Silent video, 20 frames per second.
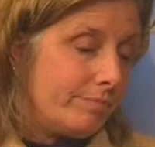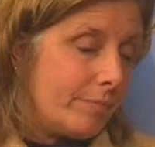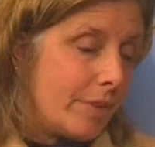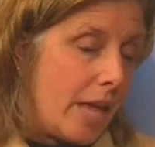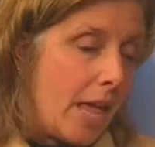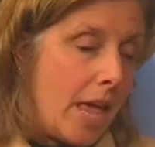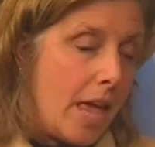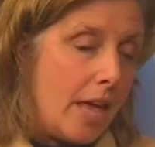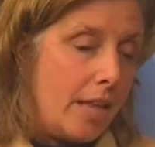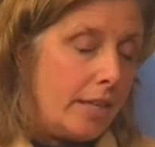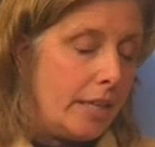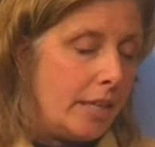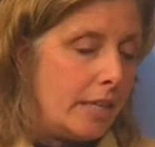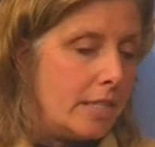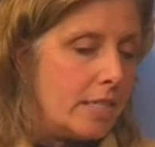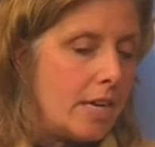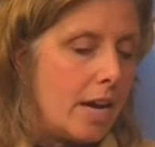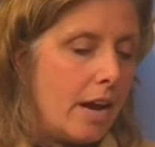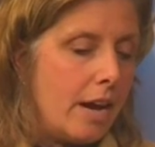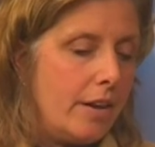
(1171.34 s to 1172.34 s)
and the
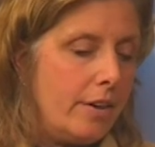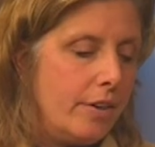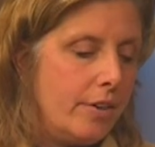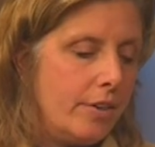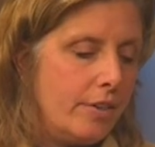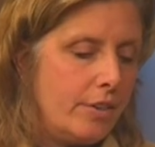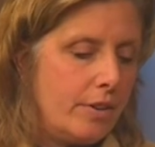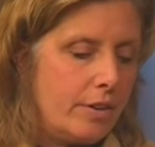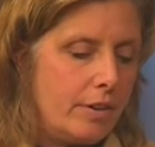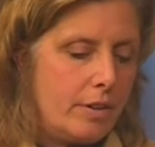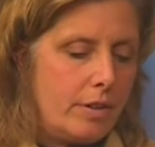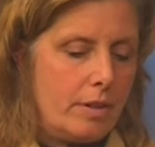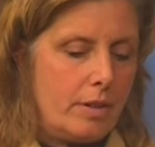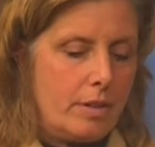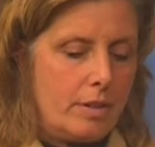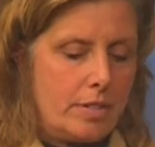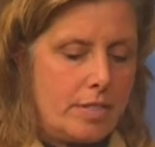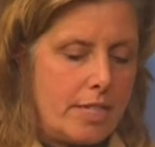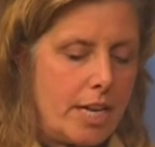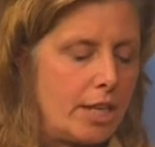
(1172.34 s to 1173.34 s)
entire
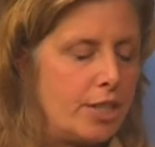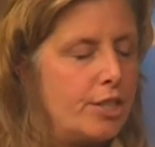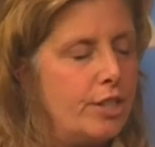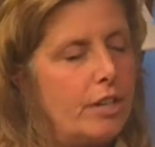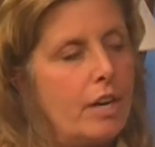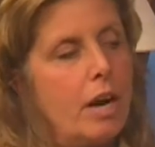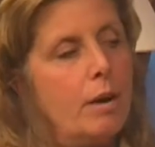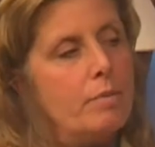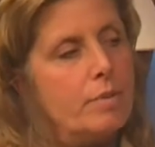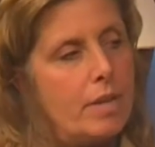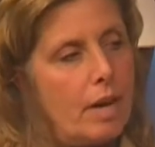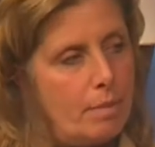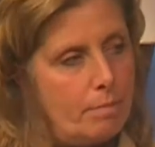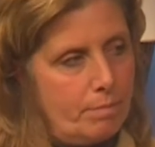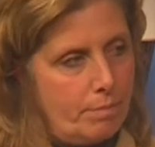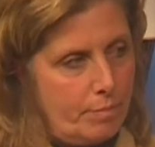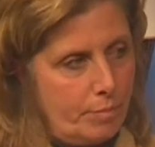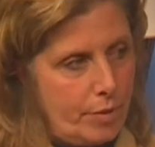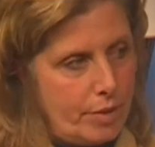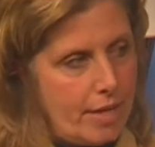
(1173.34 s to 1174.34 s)
section comes up
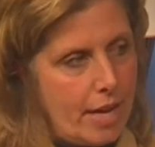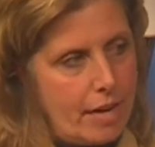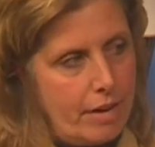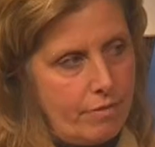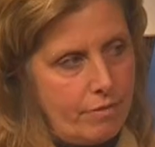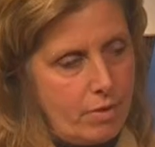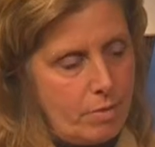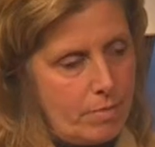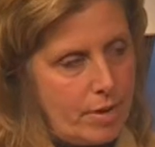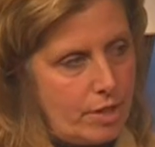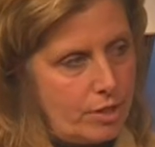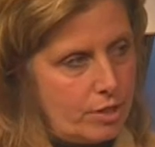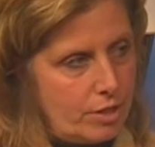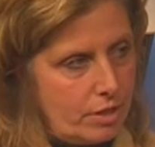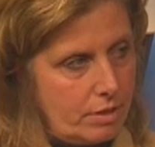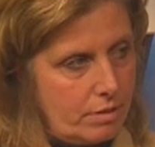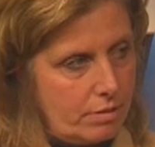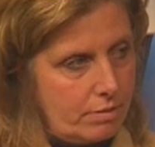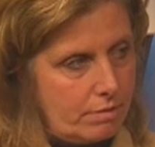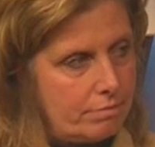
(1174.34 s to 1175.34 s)
with that information.
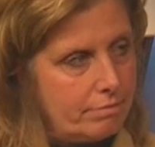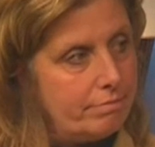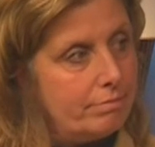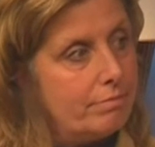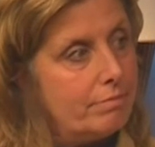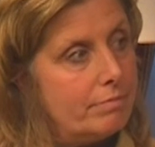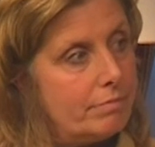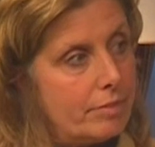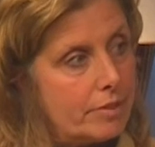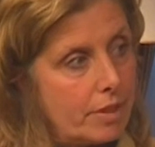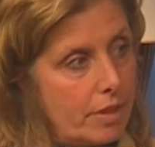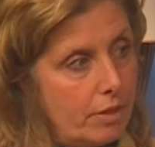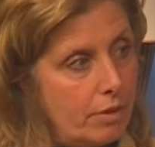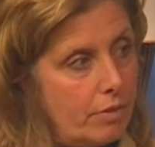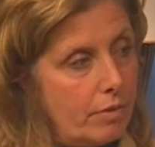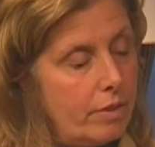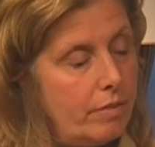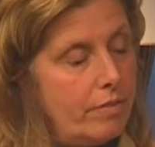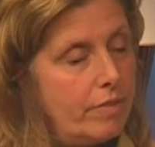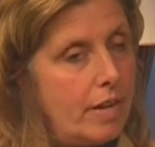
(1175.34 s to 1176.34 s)
So
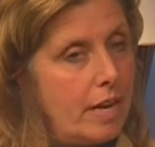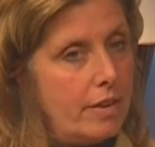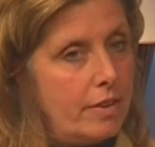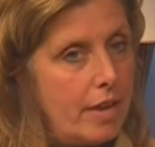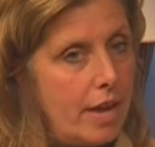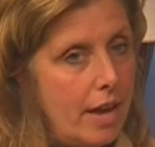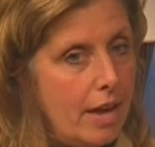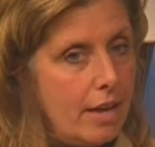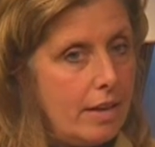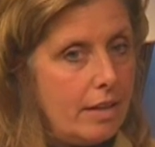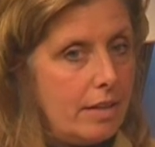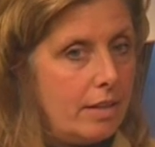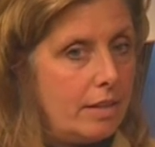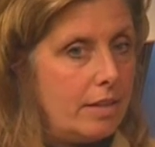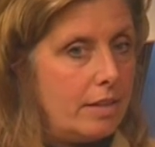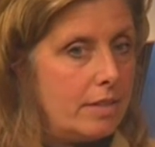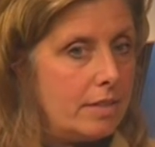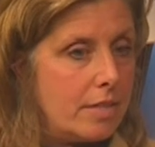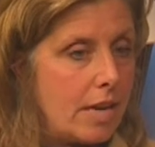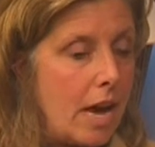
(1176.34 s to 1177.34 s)
we've done that,
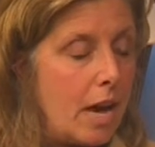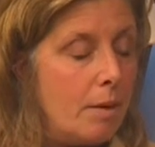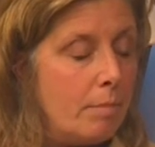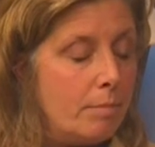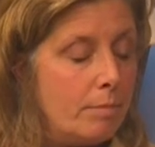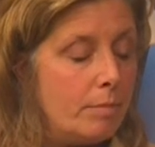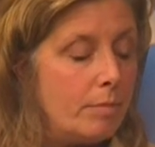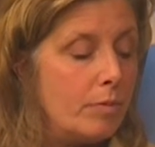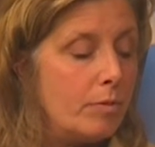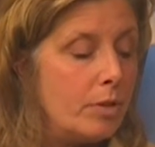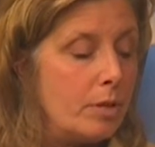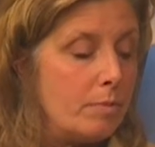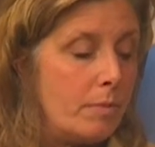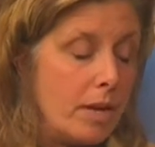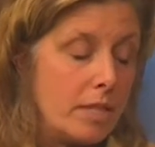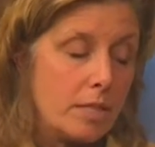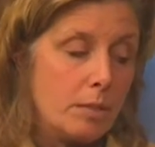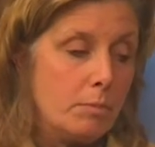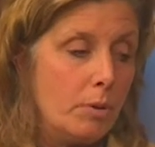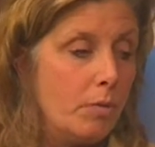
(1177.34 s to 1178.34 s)
and I'm
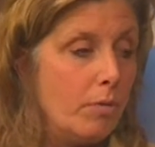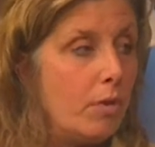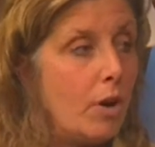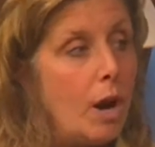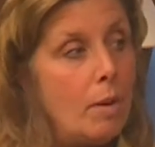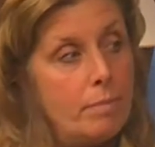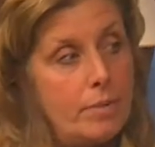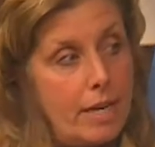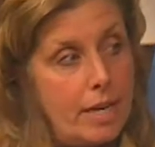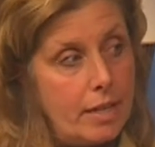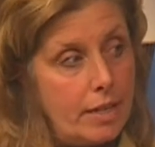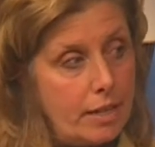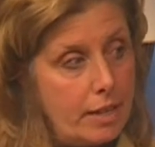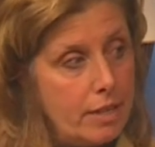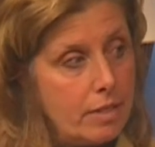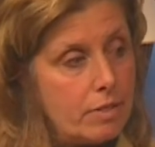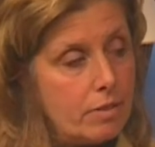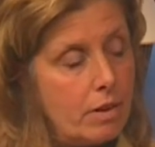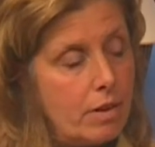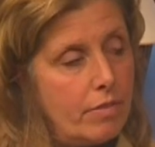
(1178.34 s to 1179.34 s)
responsible for updating it.
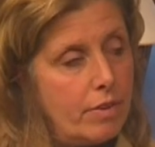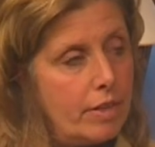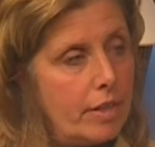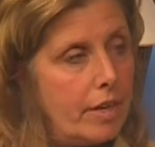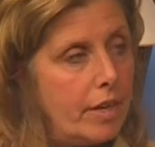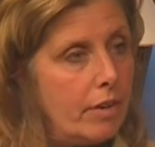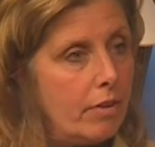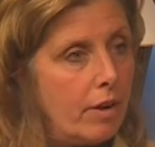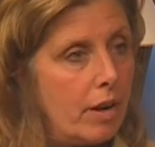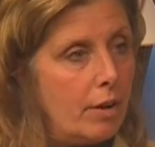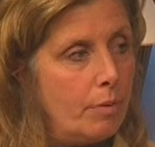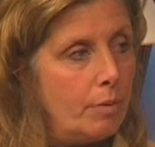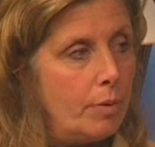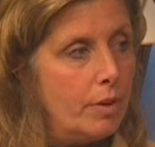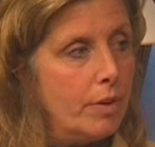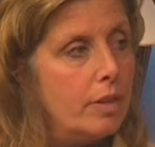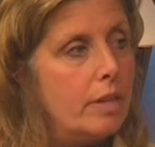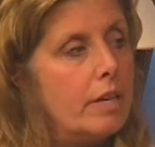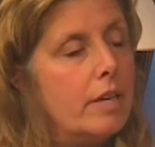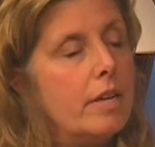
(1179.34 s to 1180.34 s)
So every year I will
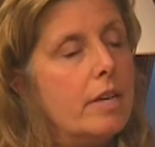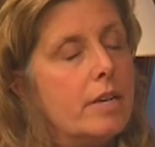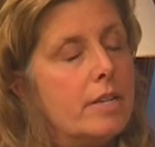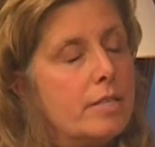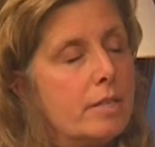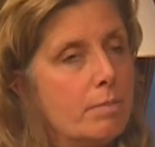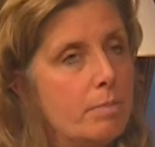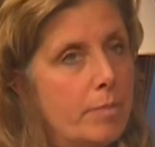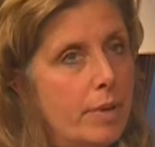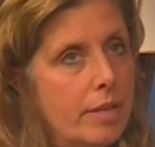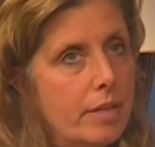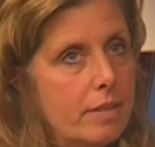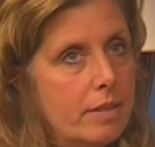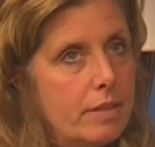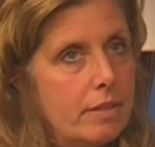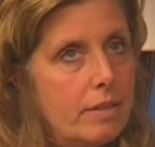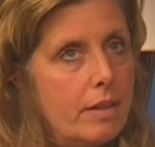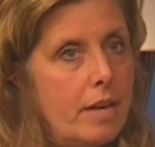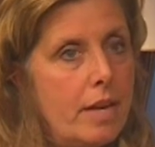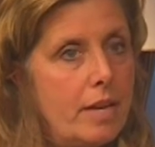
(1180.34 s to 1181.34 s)
submit
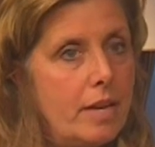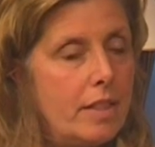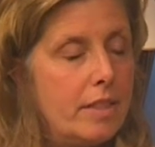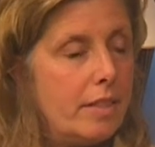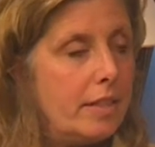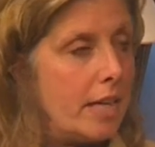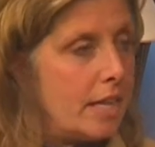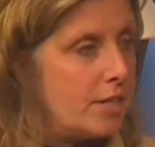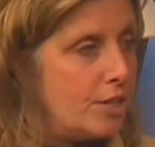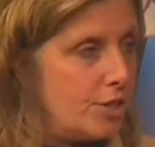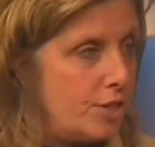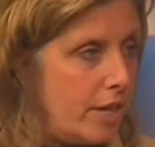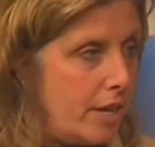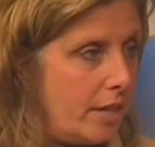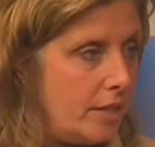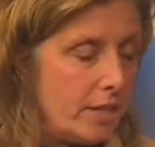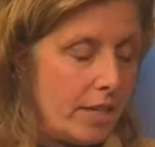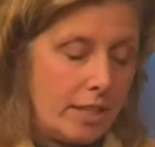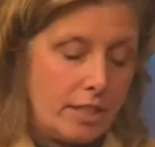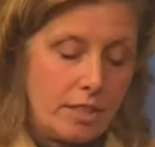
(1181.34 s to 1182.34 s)
anything that's
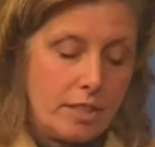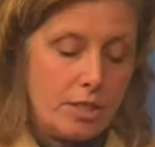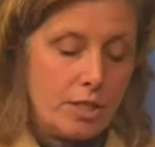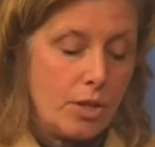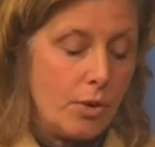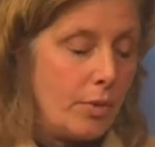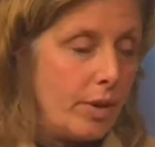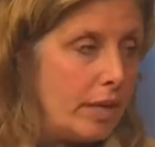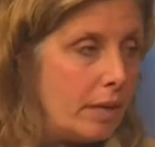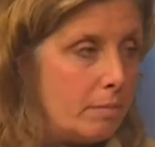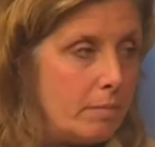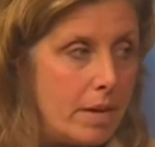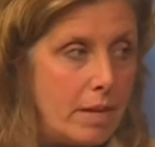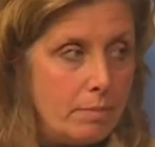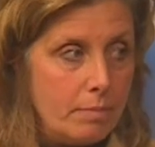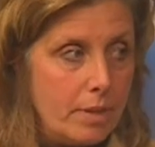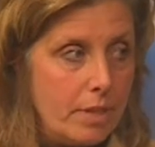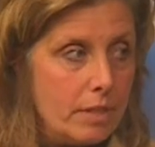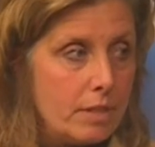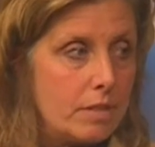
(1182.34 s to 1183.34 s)
changed, like zoning
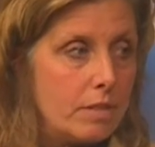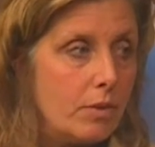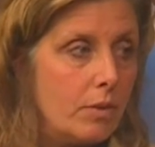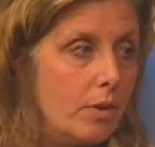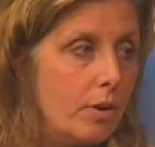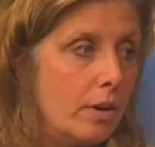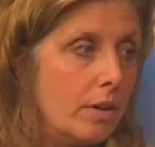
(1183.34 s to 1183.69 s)
amendments or